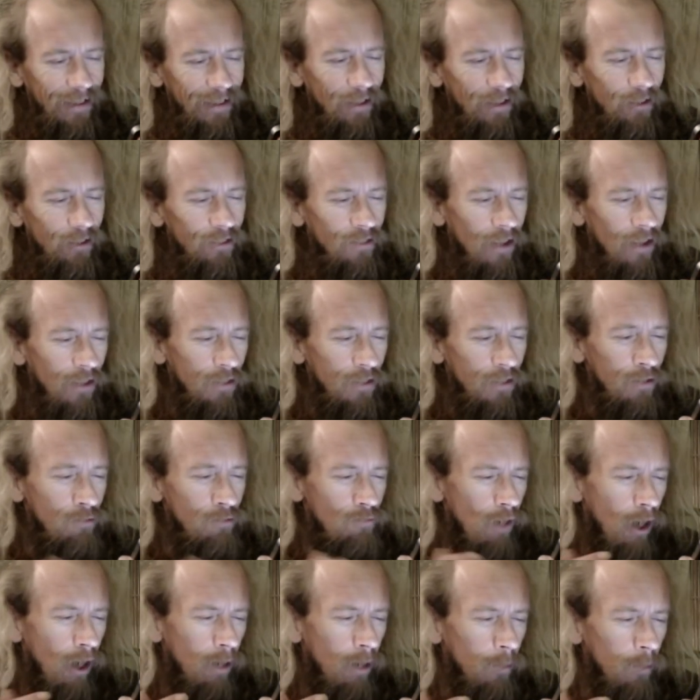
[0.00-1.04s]
there is nothing
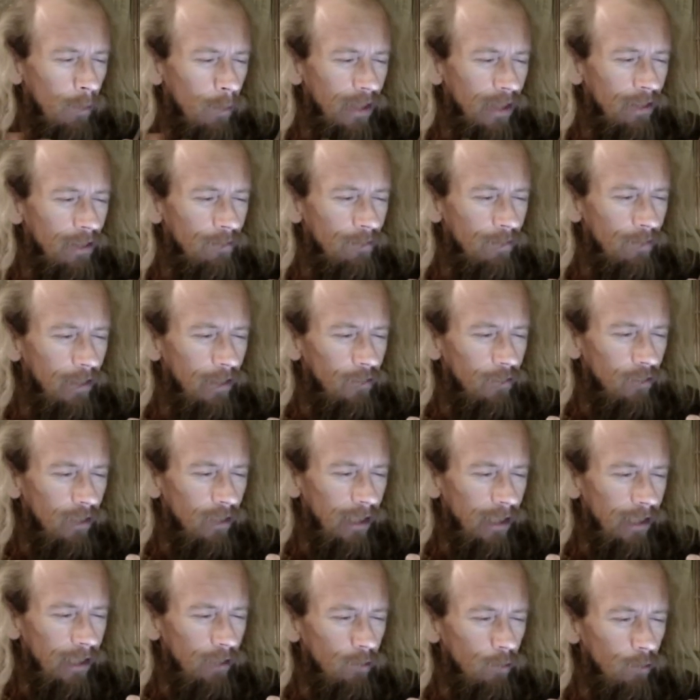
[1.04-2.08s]
wrong with investing
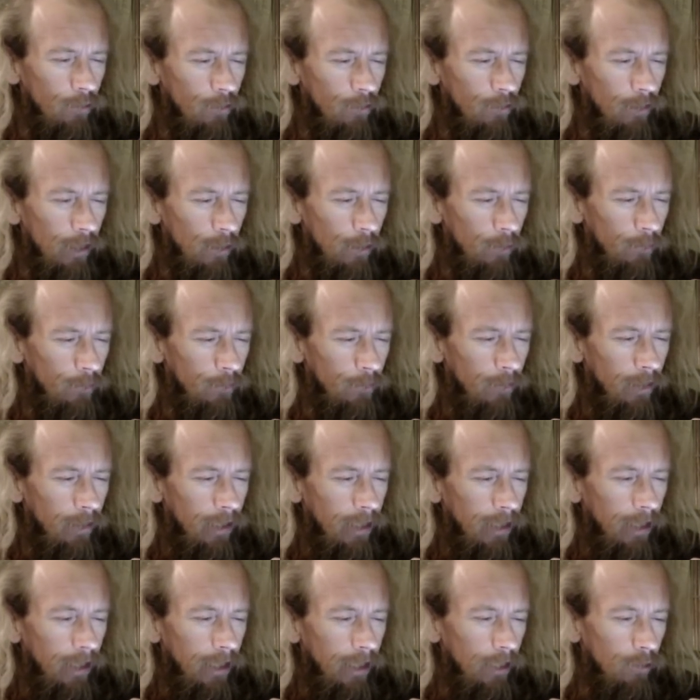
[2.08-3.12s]
in yourself,
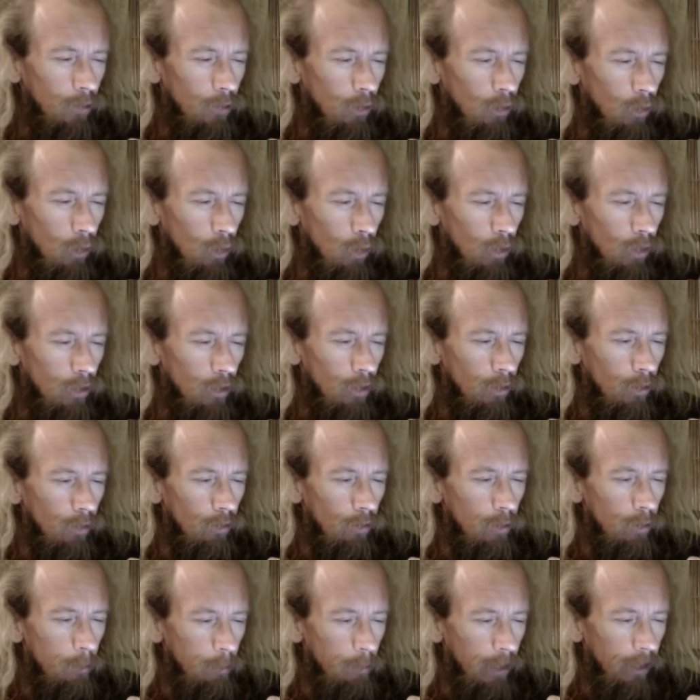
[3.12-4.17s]
in your look
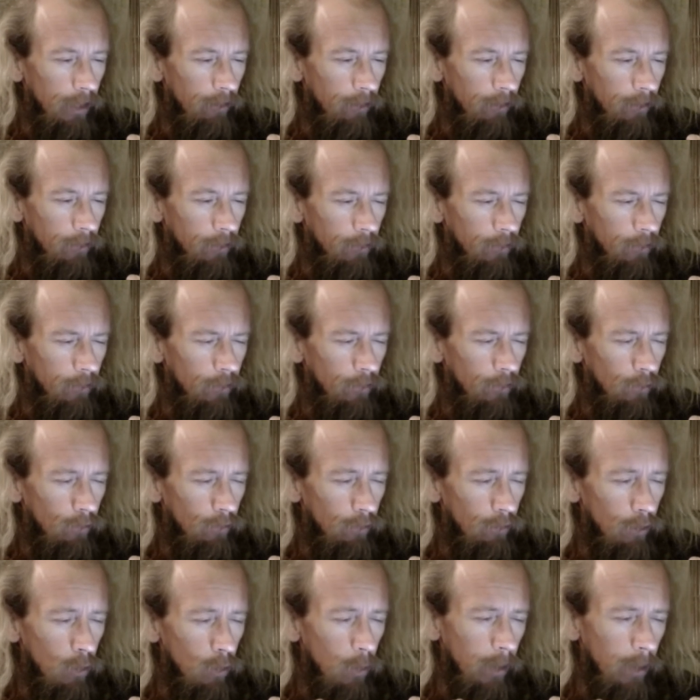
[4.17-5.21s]
or appearance, or
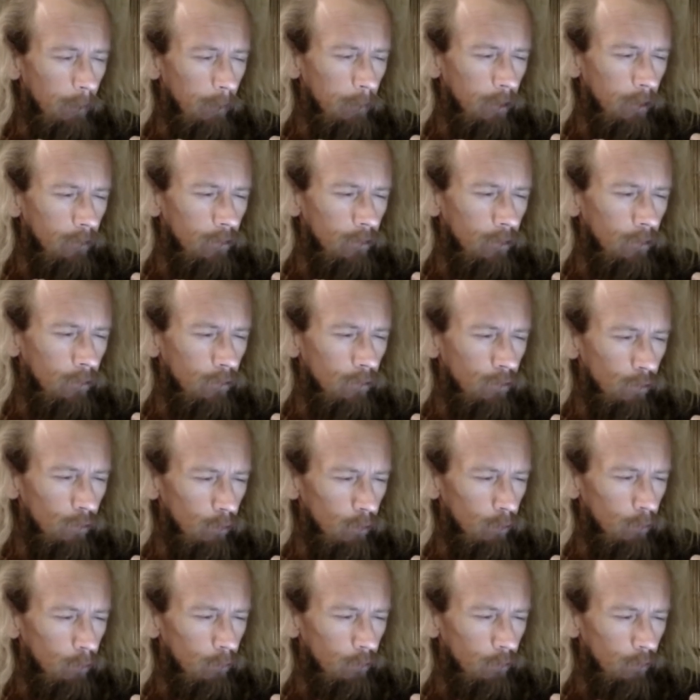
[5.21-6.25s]
equipment and
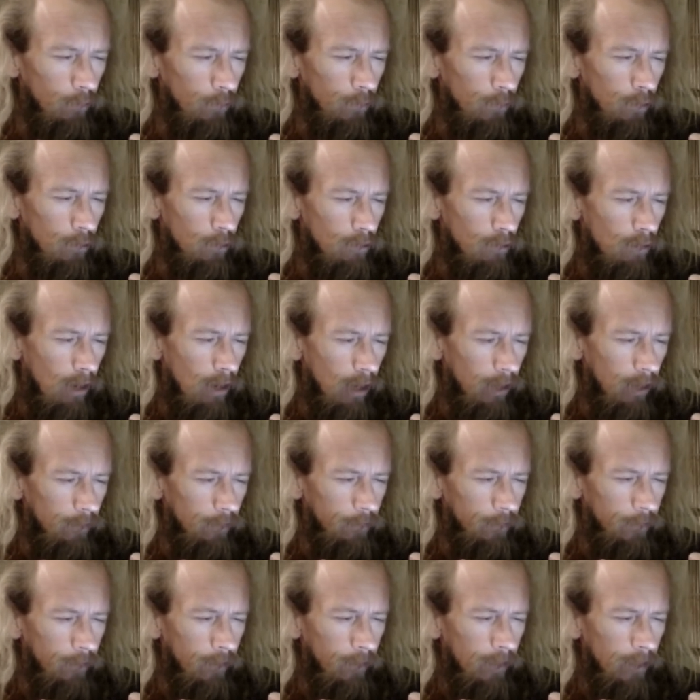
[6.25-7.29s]
tools of your
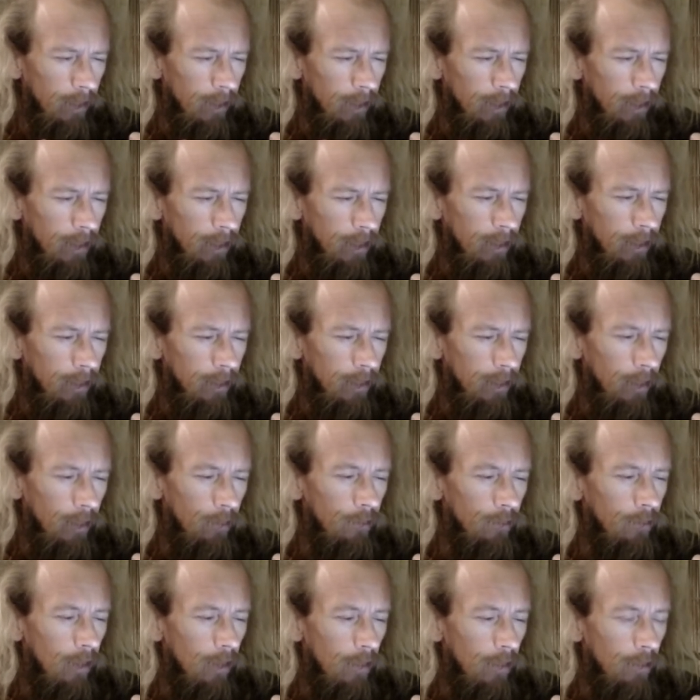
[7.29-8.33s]
craft. There
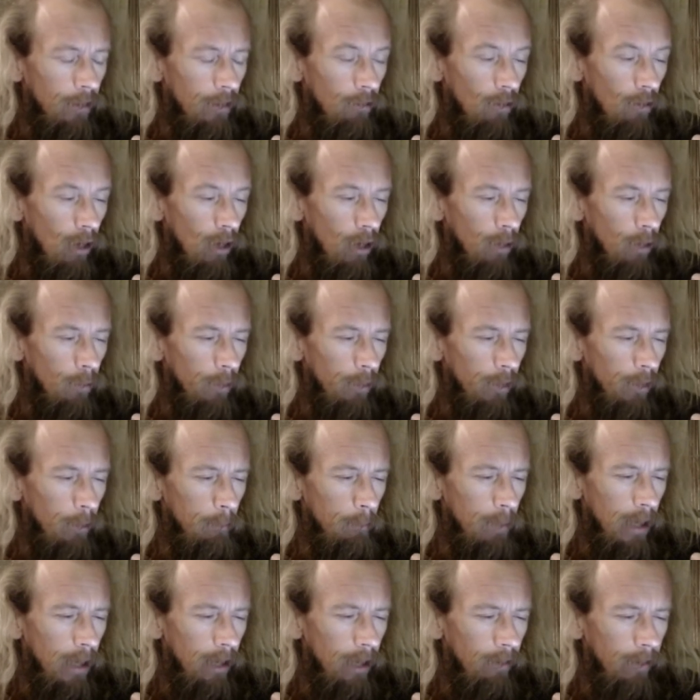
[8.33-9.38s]
is nothing wrong with
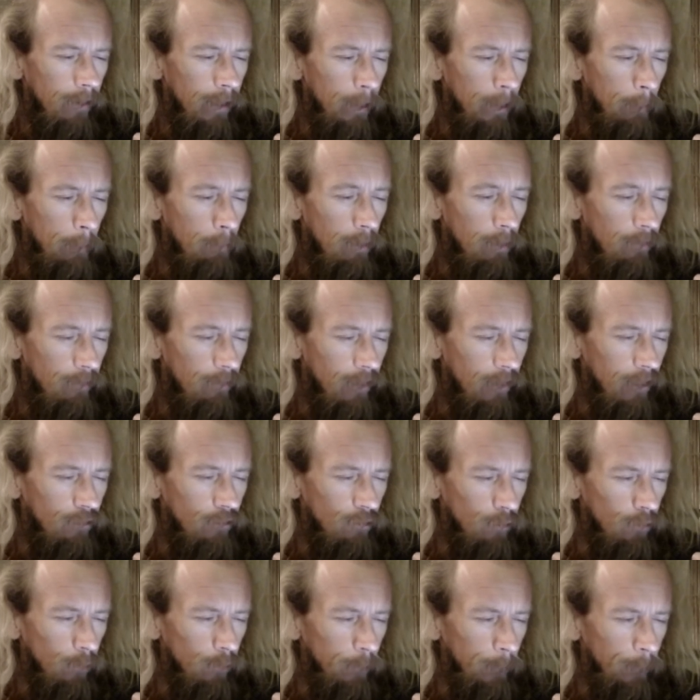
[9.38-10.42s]
appearing
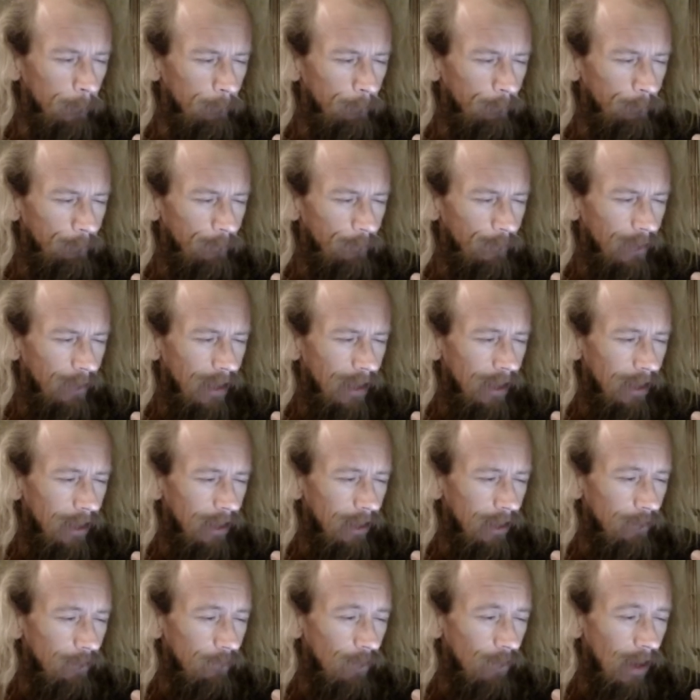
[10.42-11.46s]
professional.
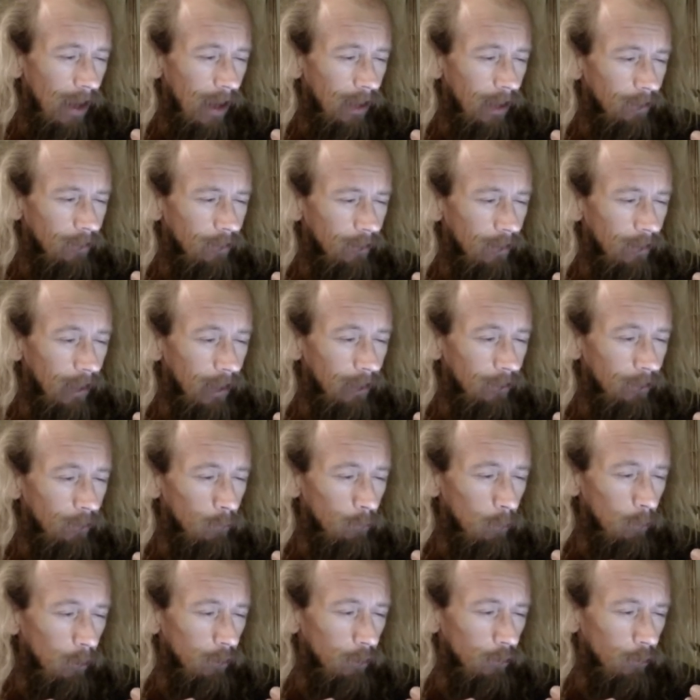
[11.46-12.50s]
In fact, that is
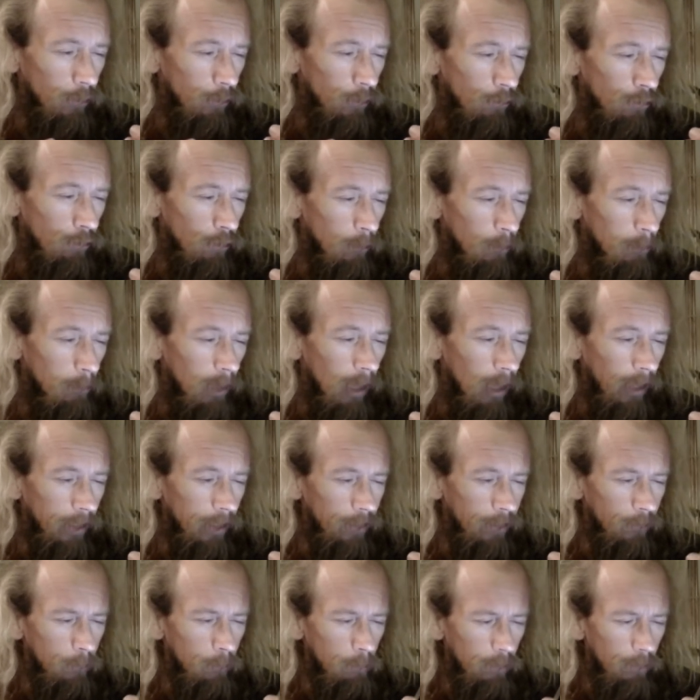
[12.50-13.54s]
what YouTube
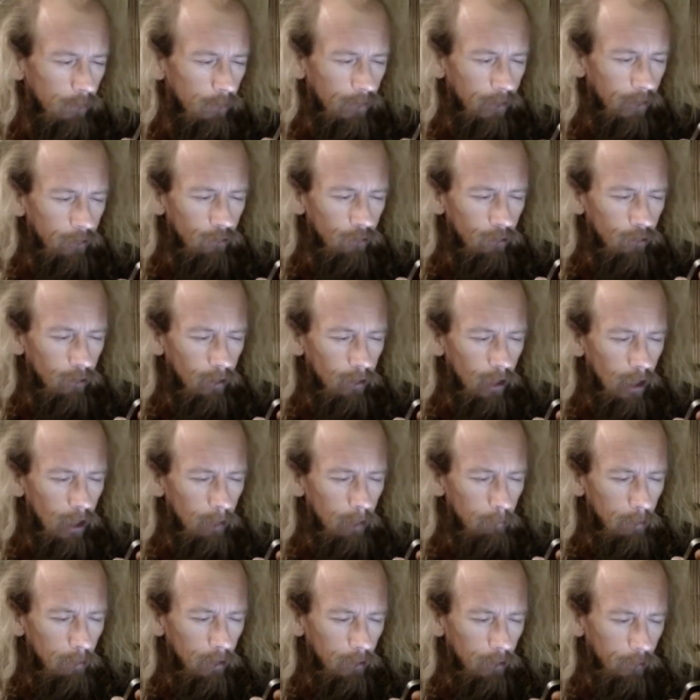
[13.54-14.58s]
likes professional
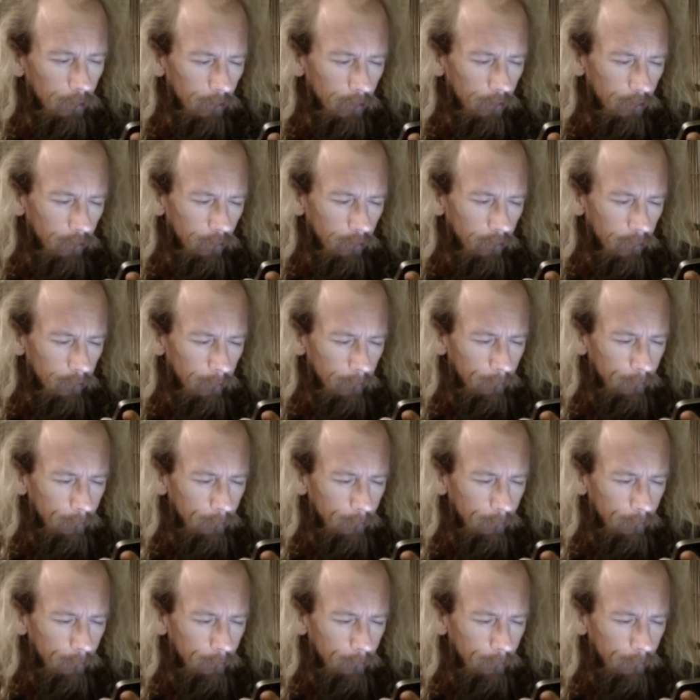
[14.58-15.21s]
uploaders.